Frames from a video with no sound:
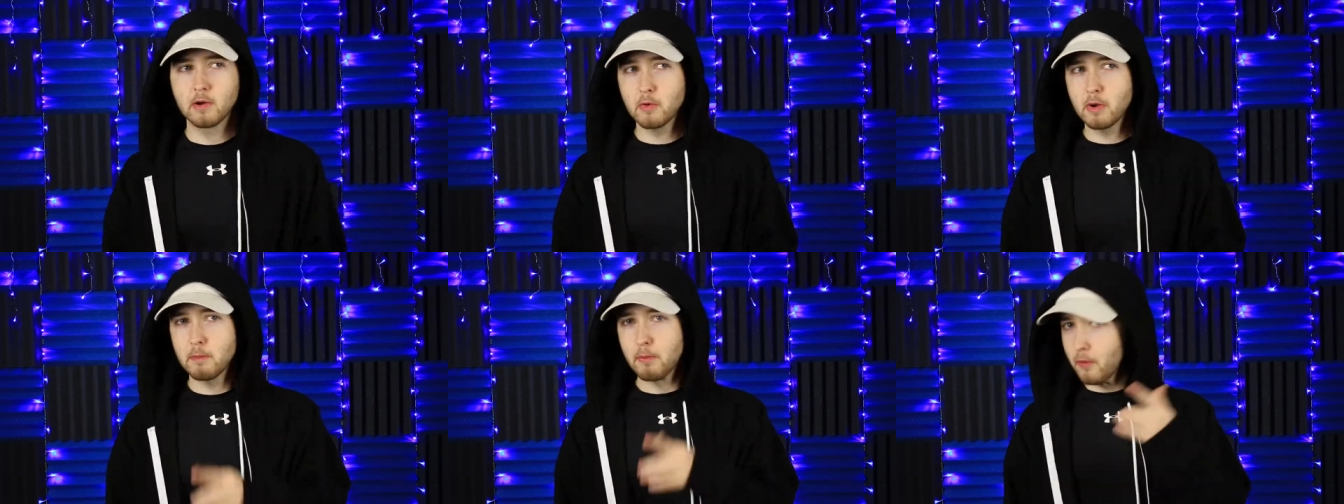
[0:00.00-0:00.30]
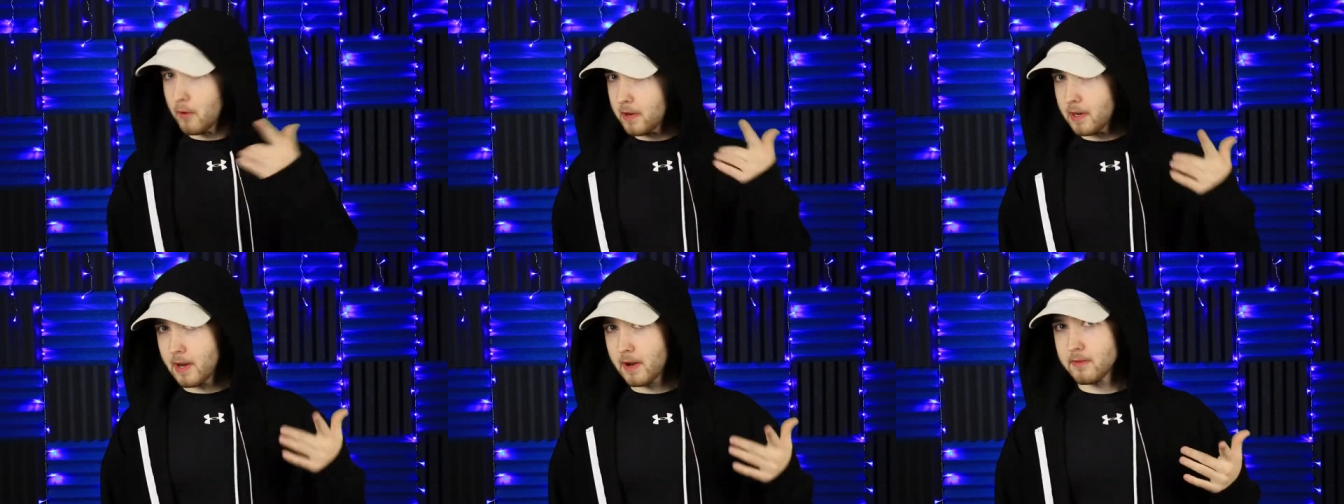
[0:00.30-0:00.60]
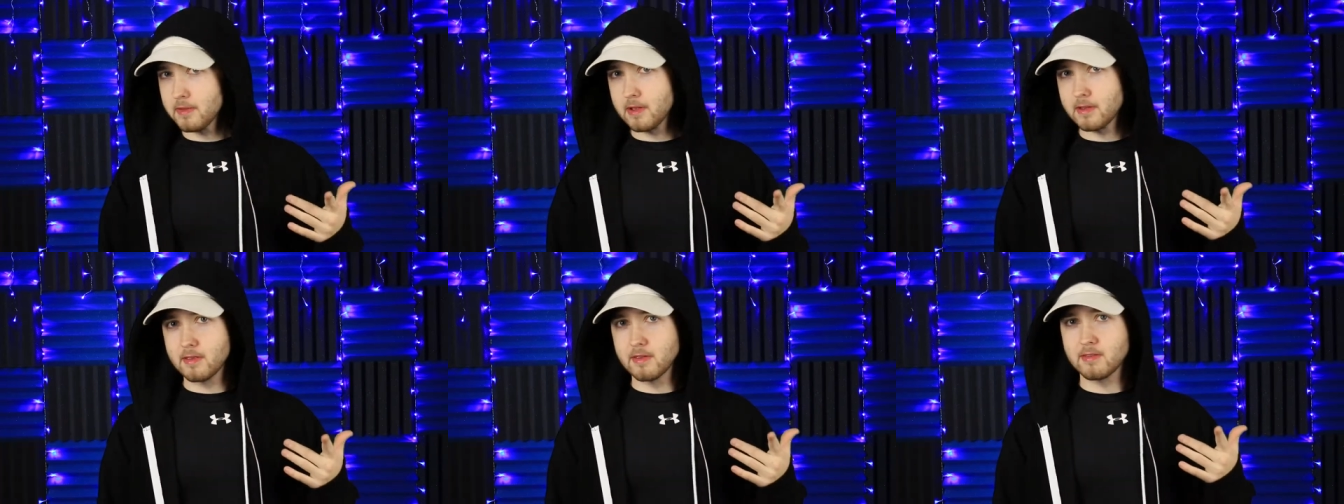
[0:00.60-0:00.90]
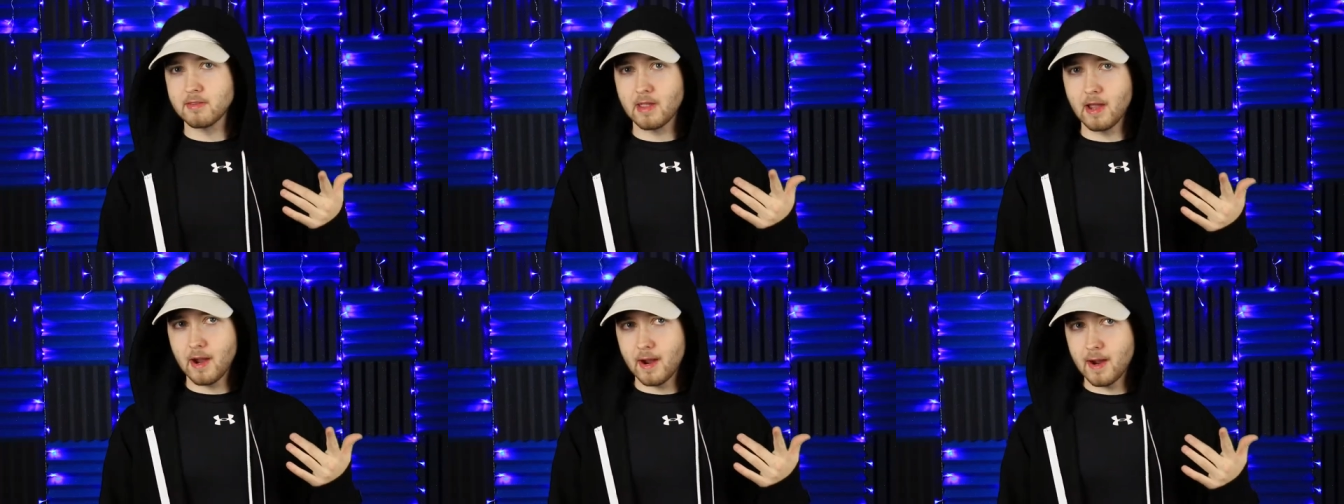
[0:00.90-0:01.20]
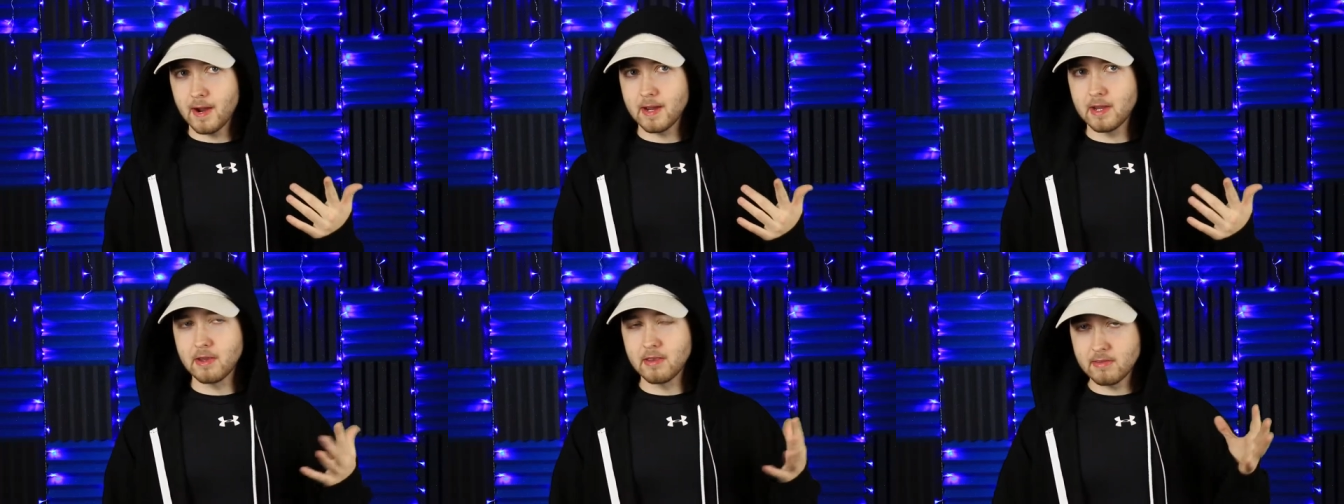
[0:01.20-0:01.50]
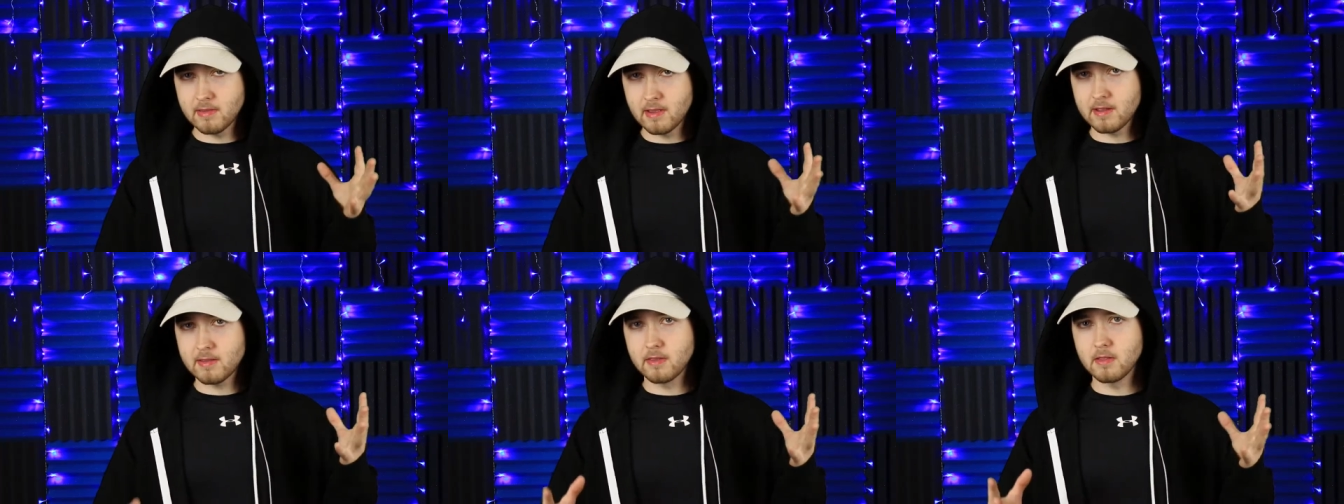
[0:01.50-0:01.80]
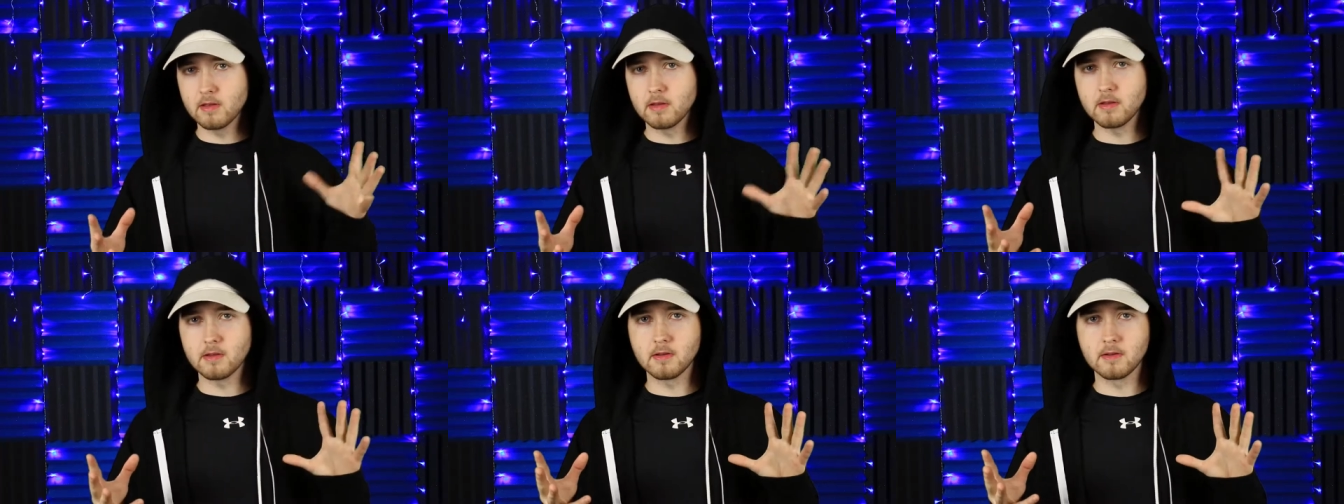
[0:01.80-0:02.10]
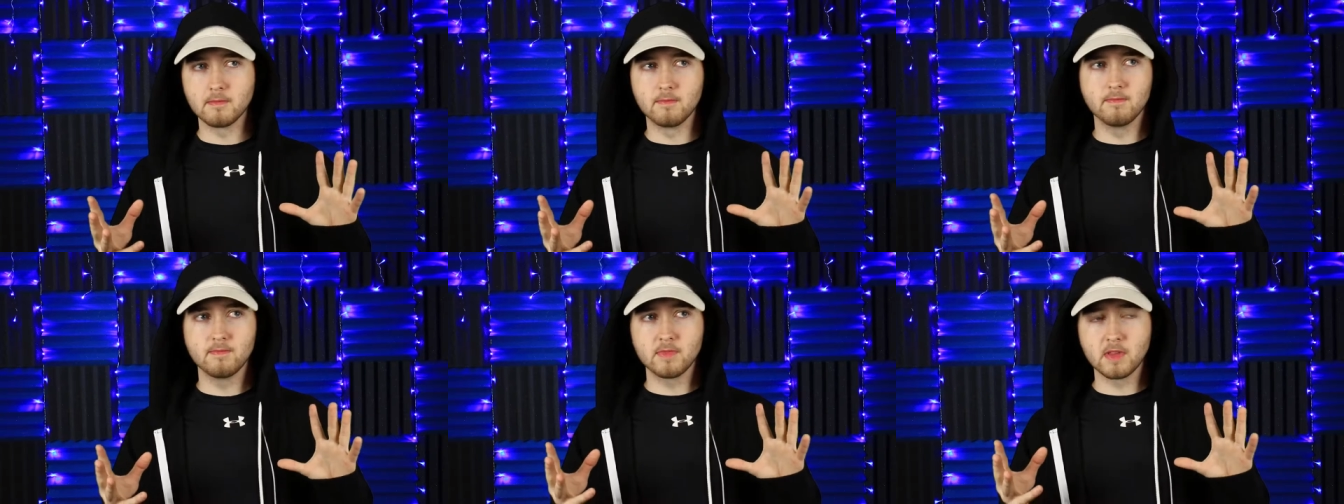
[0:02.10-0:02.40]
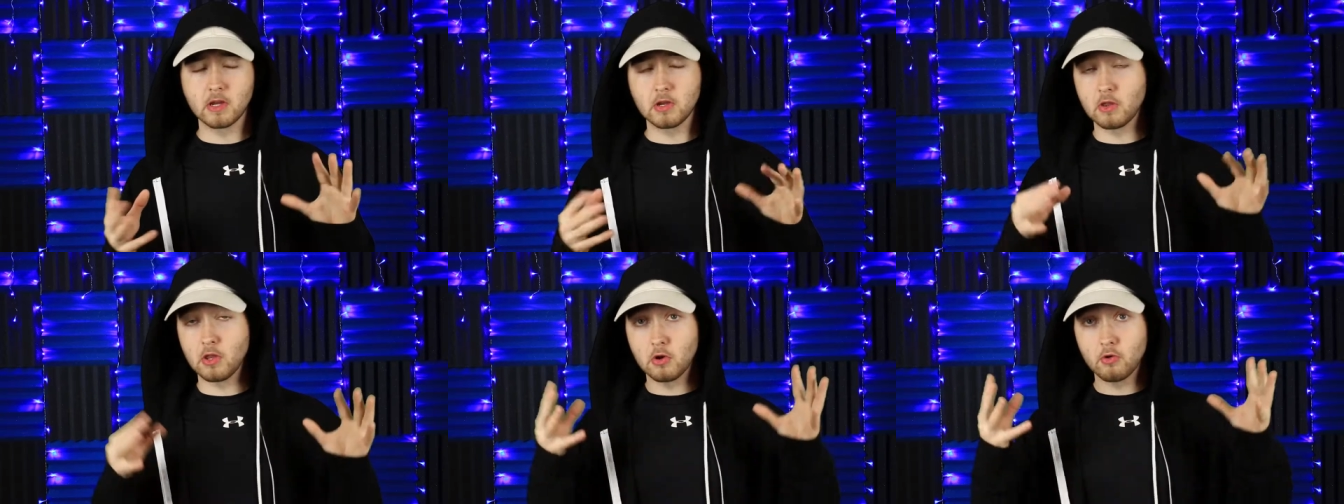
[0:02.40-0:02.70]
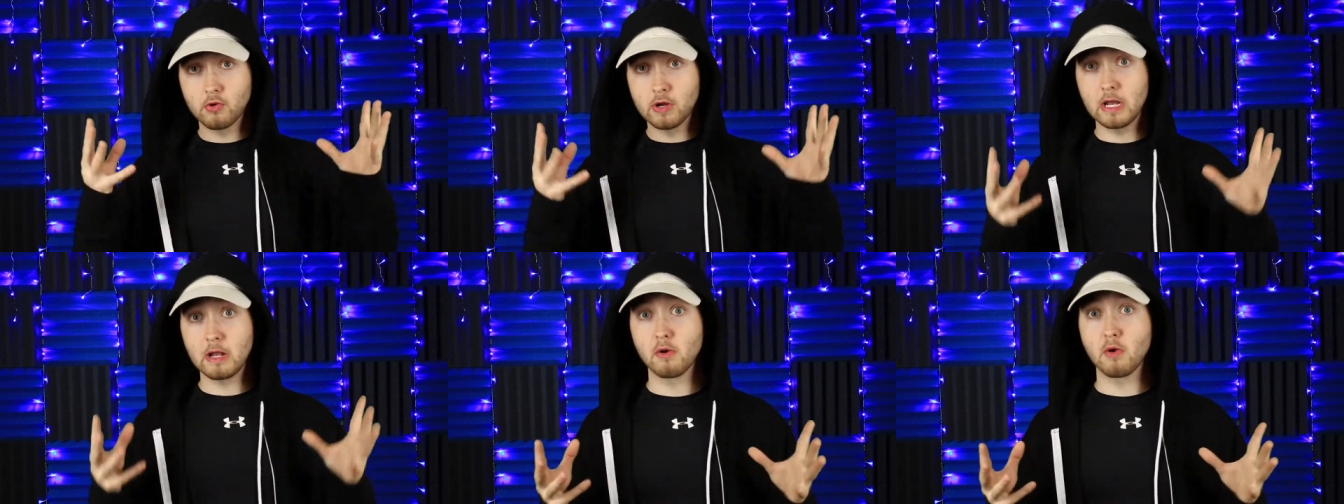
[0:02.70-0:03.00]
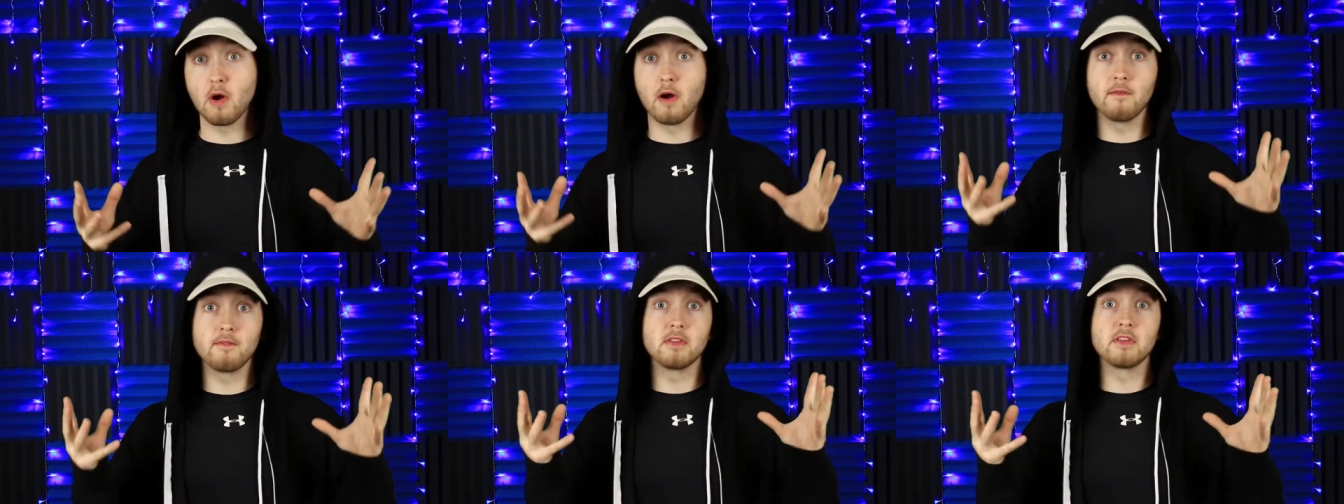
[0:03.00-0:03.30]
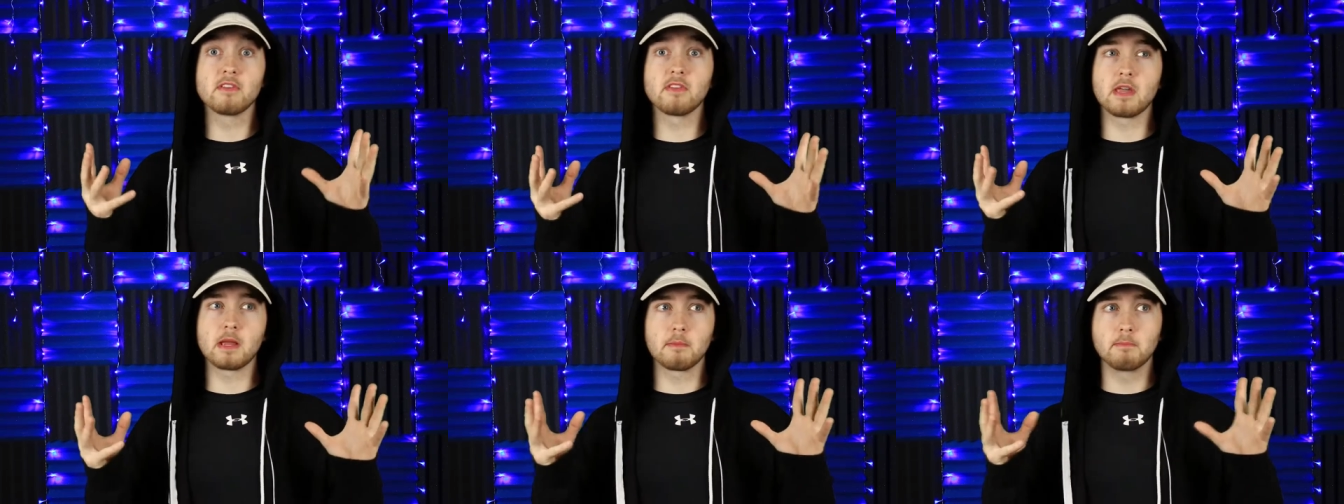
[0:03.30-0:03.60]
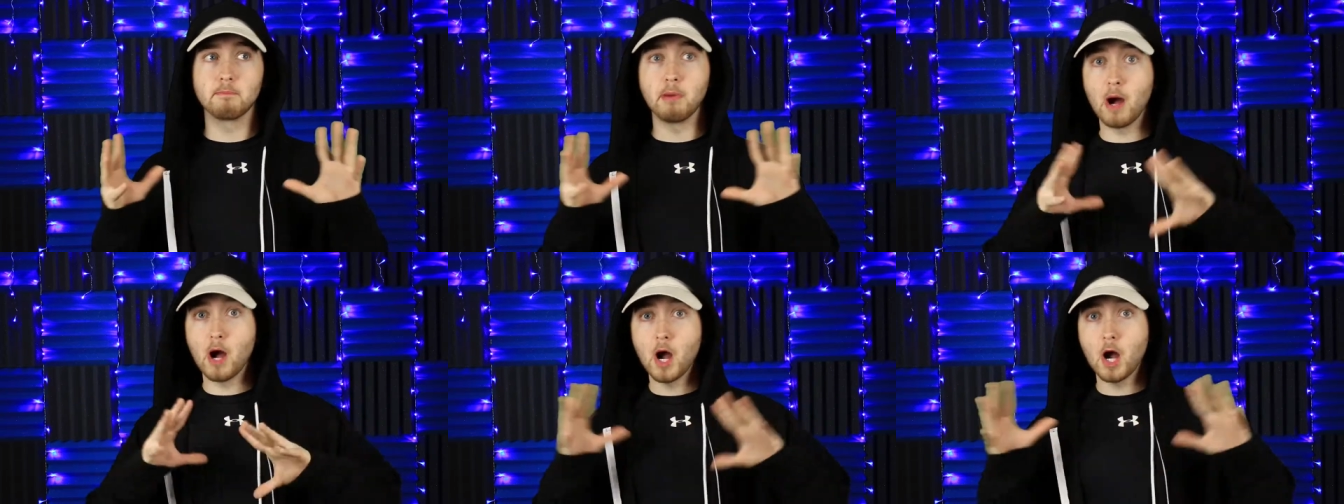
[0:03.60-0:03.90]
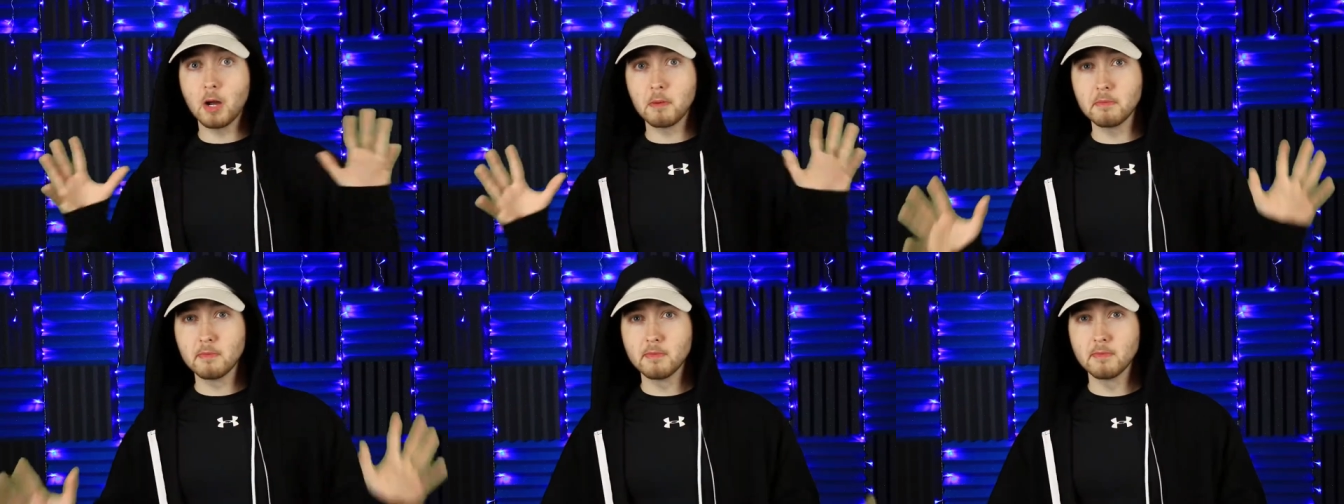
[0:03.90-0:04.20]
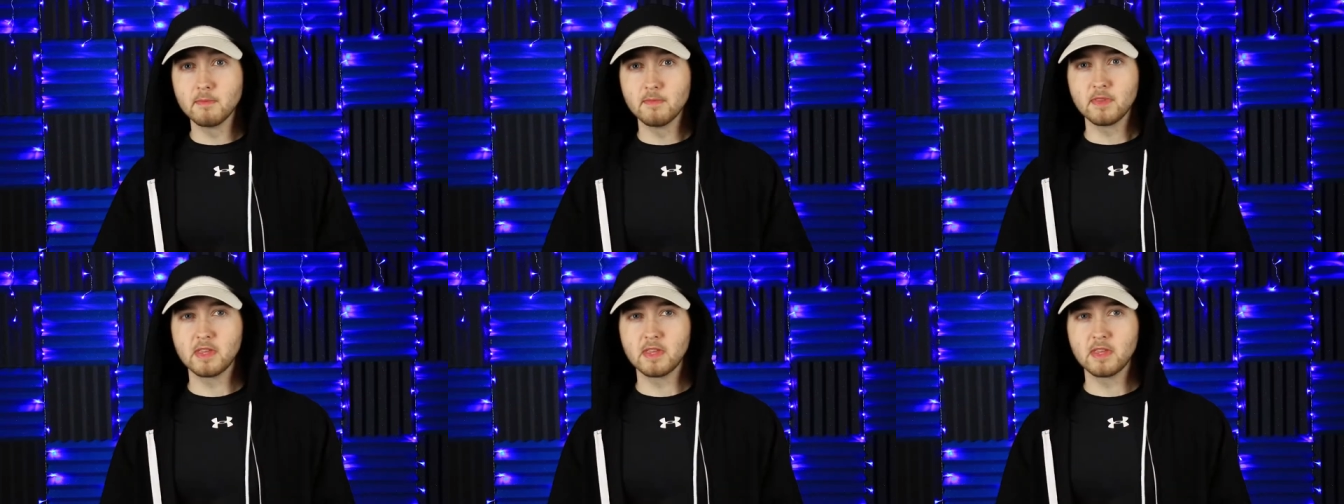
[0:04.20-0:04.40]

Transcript: I want to point out that this guy, he's the creator of this bomb.